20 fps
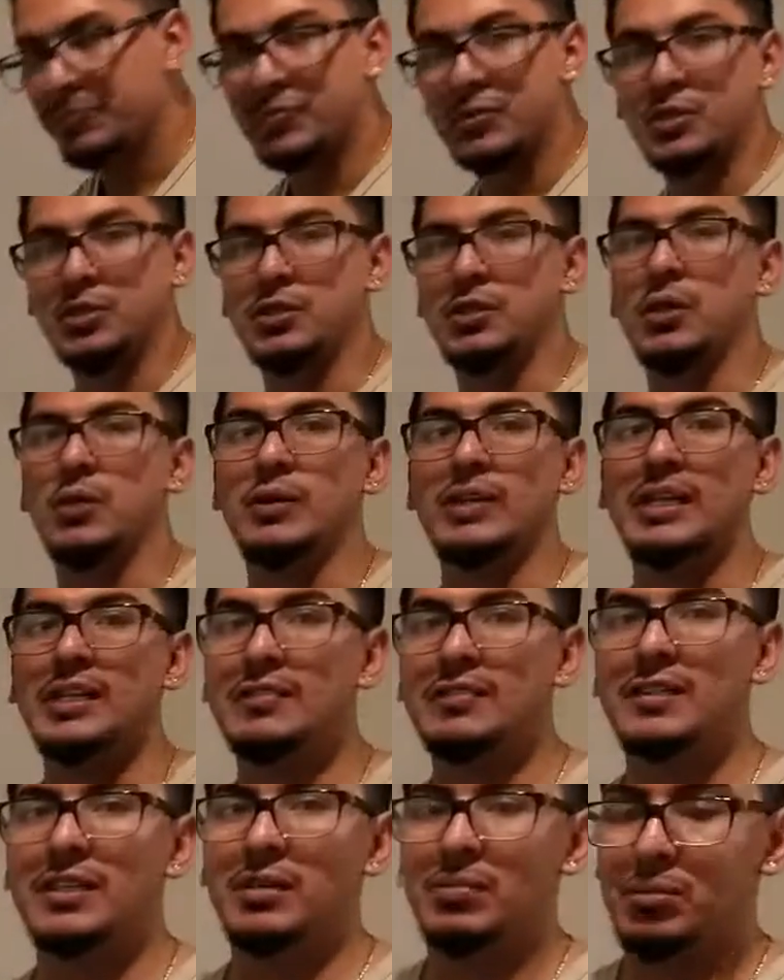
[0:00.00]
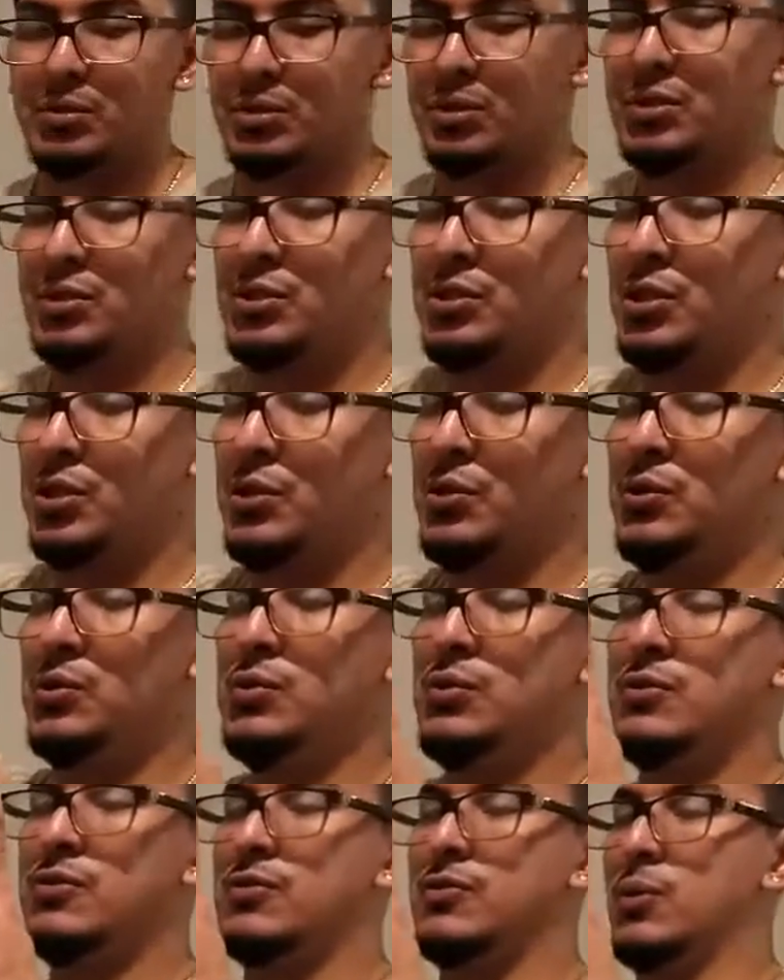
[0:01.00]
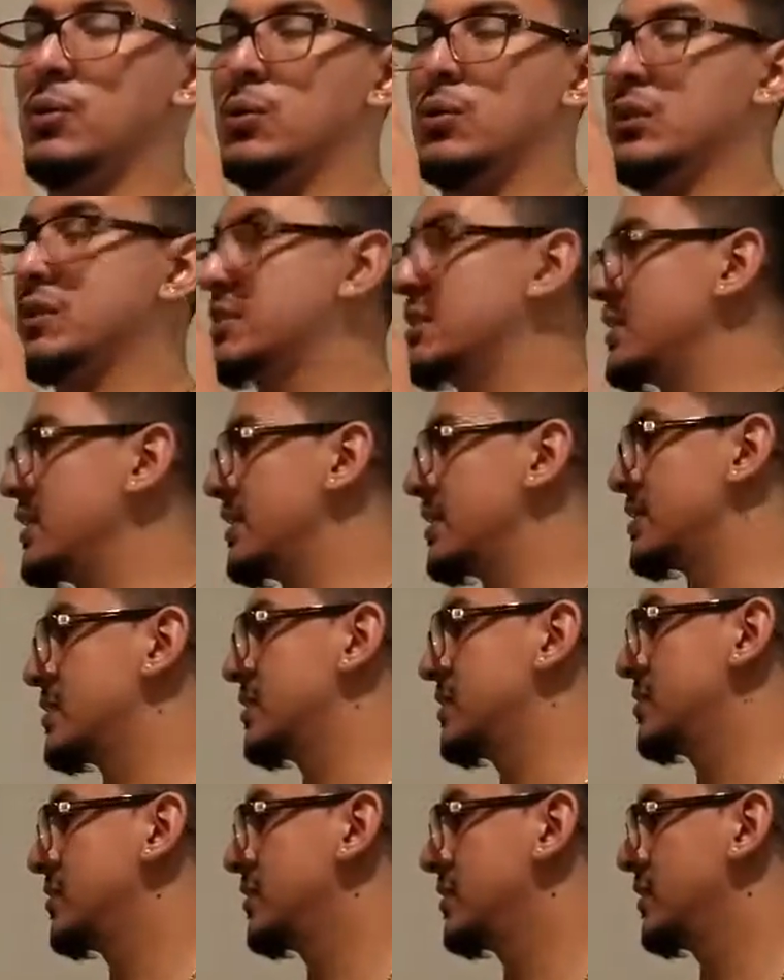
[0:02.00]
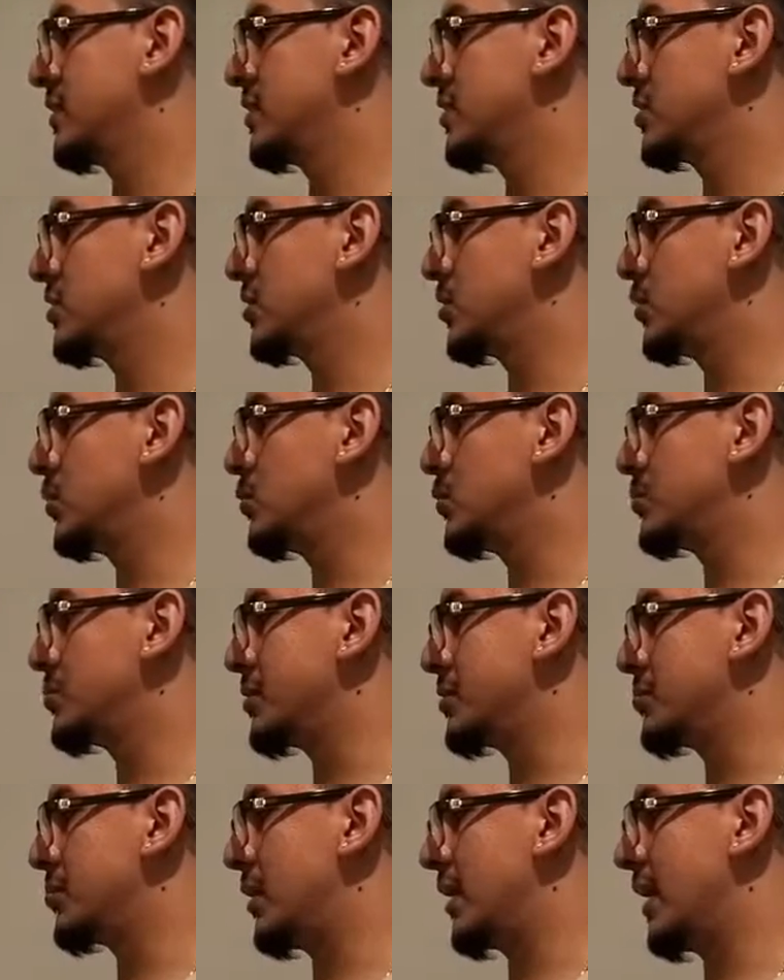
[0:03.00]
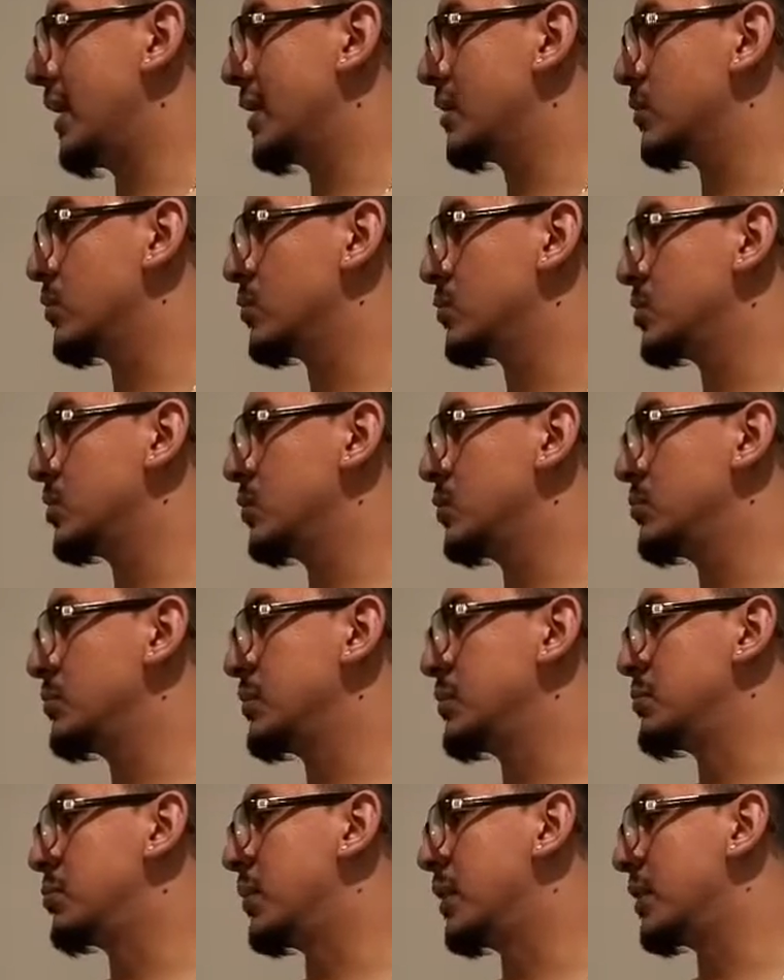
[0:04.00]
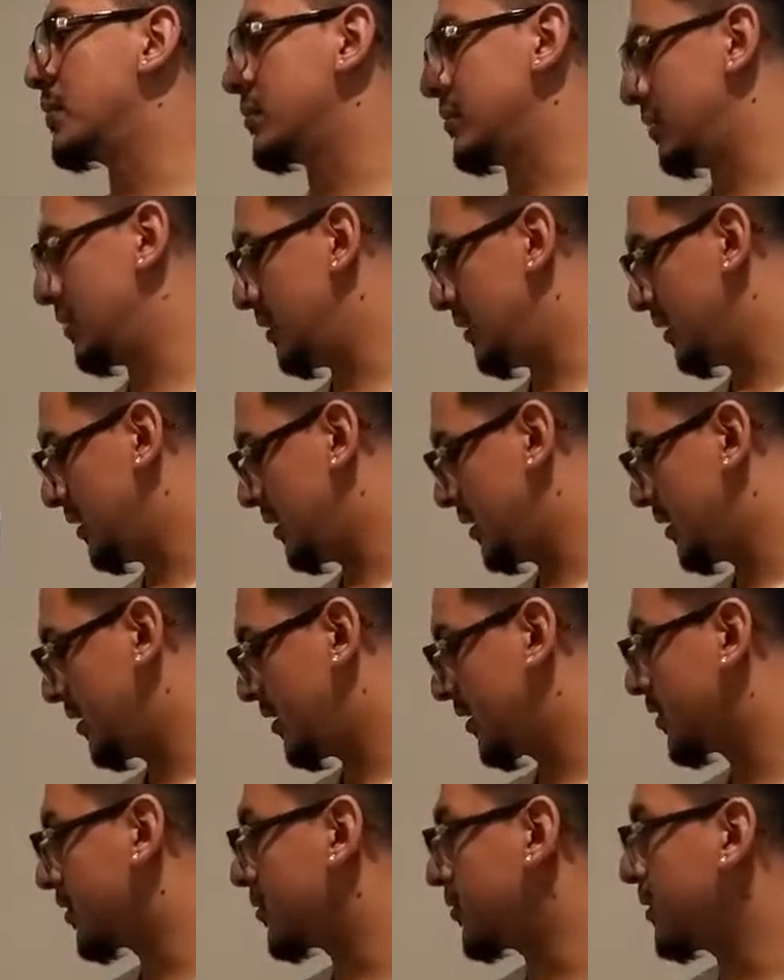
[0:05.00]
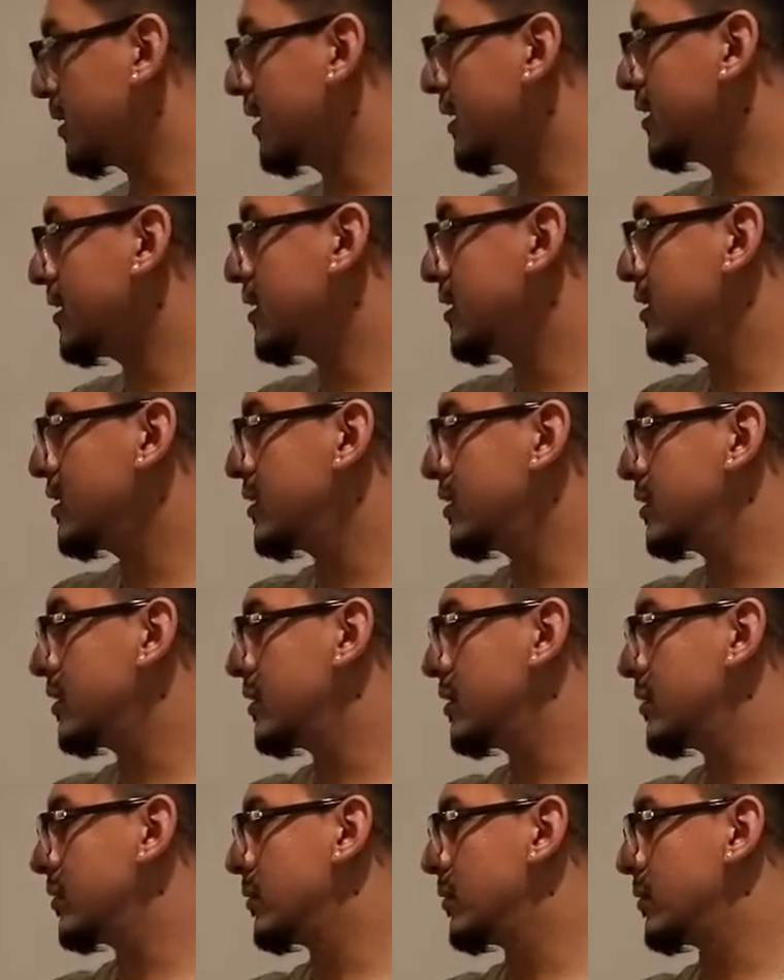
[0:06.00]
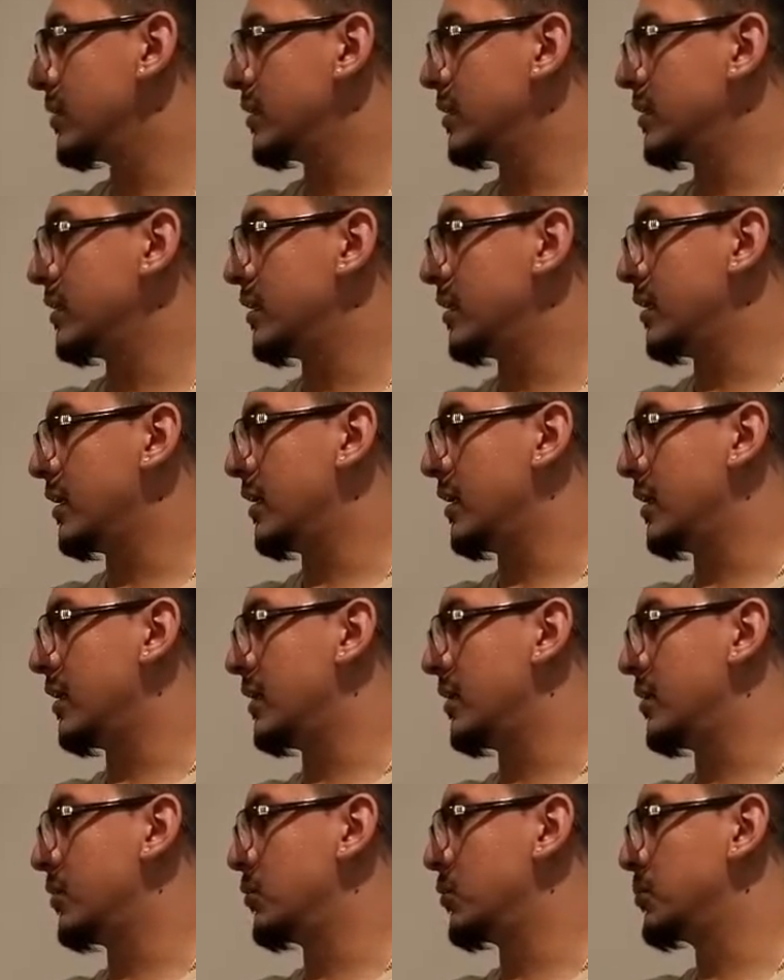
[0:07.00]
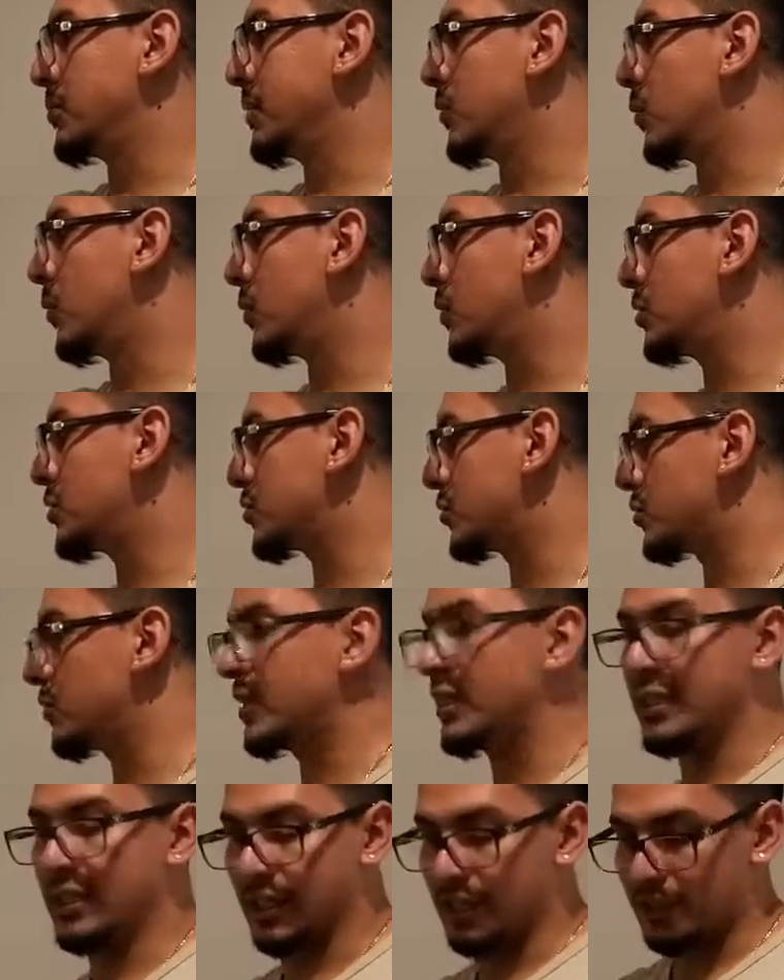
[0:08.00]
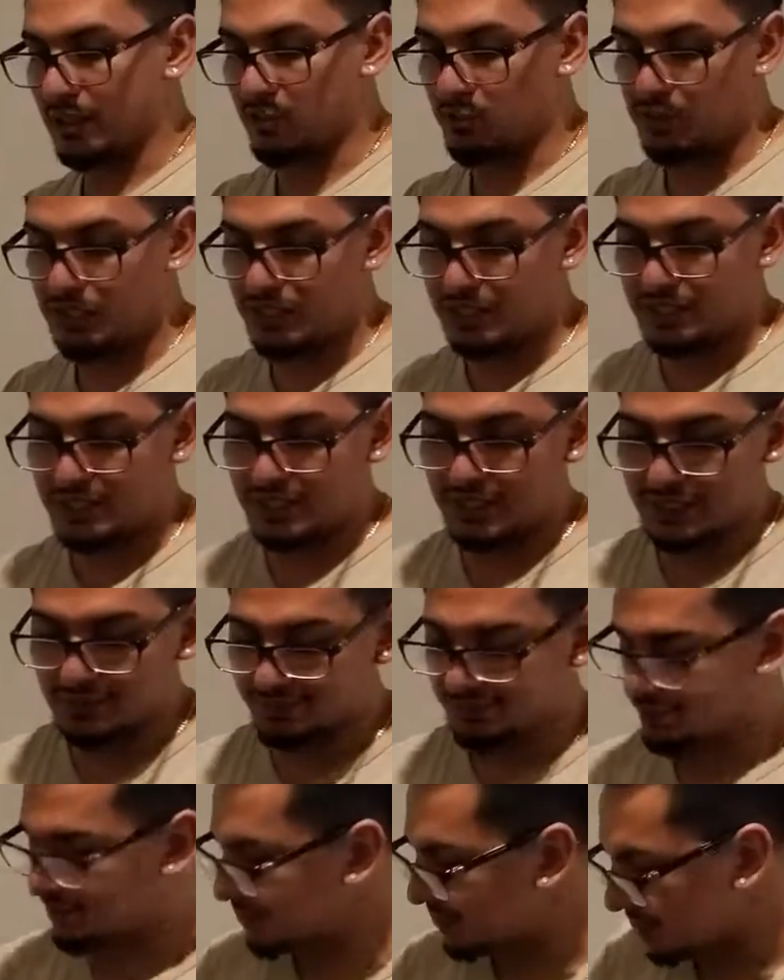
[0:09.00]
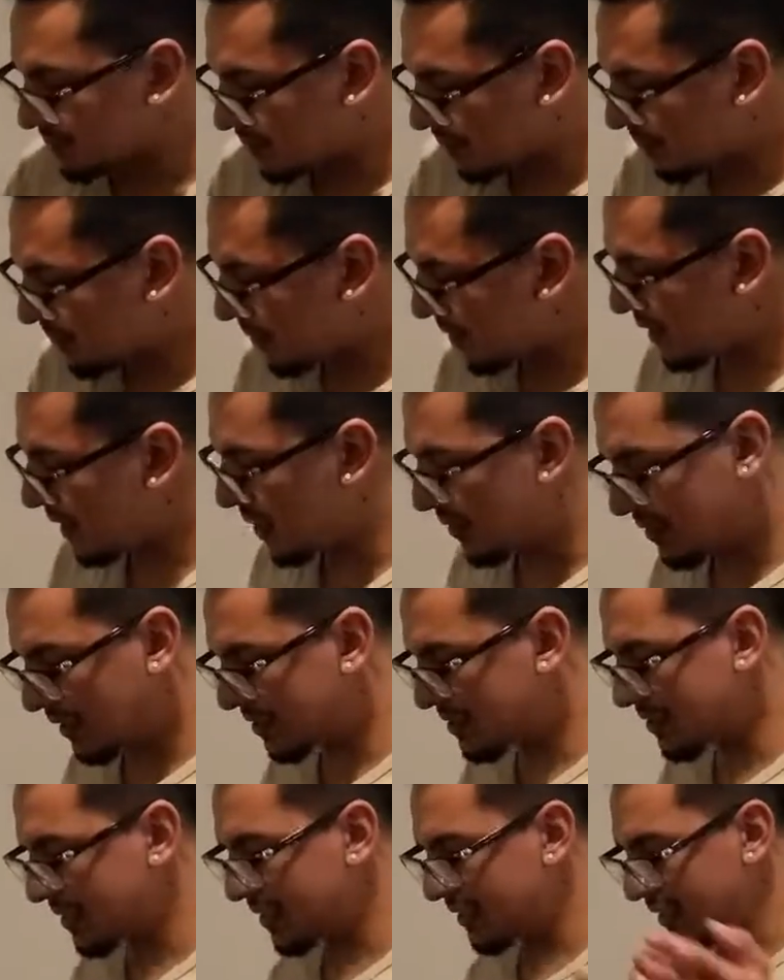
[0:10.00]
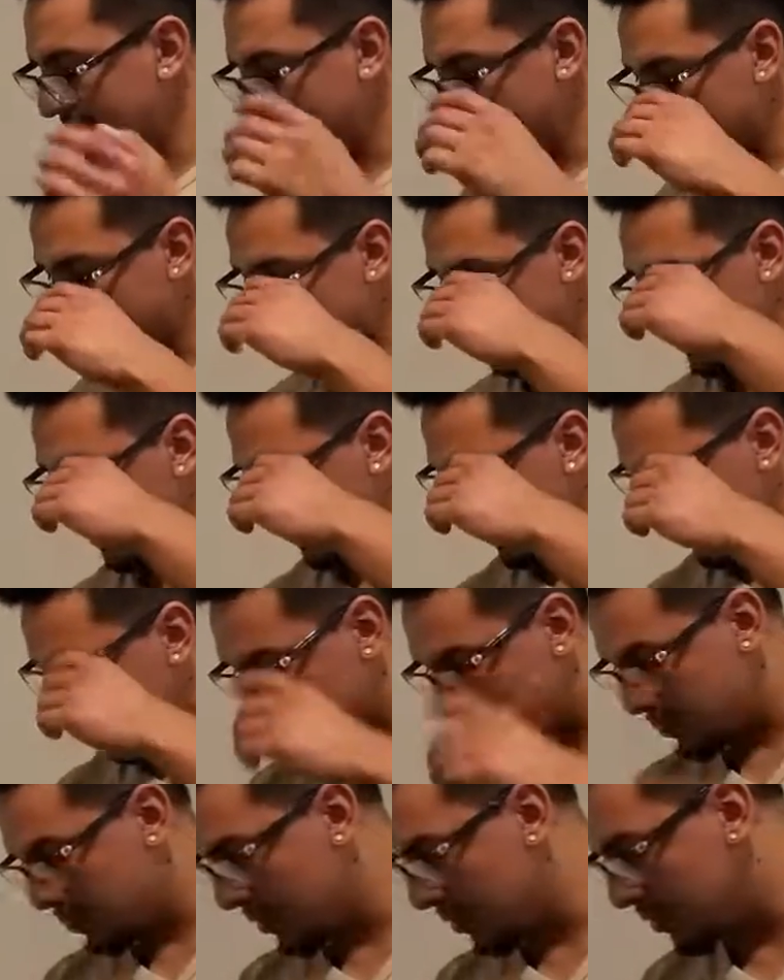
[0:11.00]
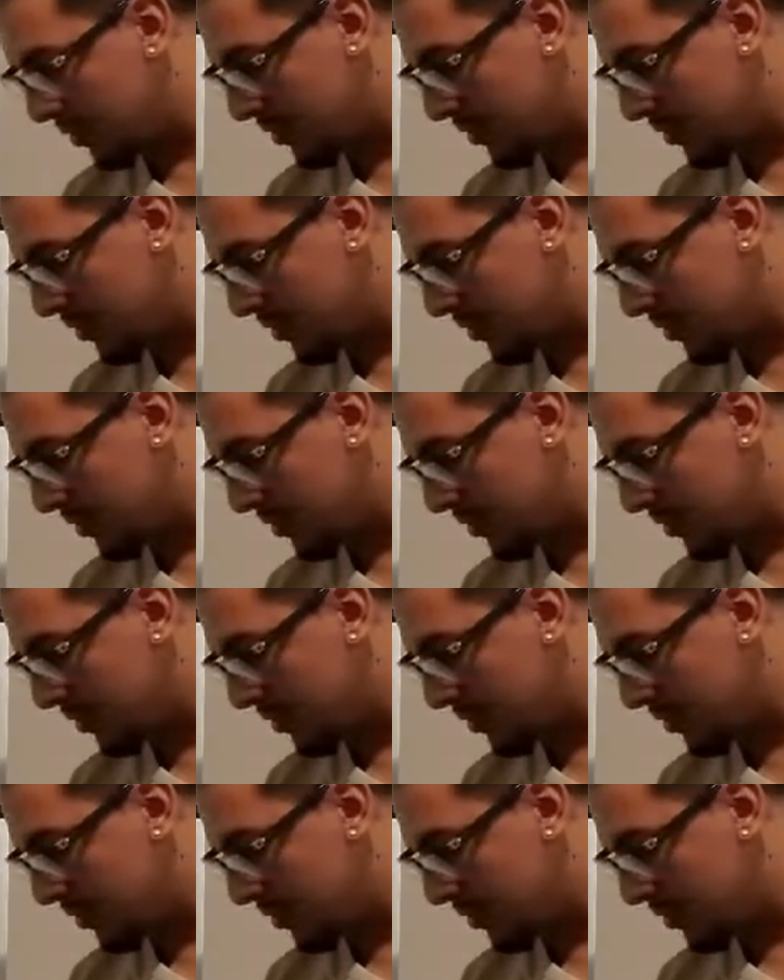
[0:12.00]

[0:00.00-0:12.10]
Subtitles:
you go even numbers. 2, 4, 6. 2 would be black or 2 would be brown. 3 and would be orange or red, like we just said. And that's it, guys. That's pretty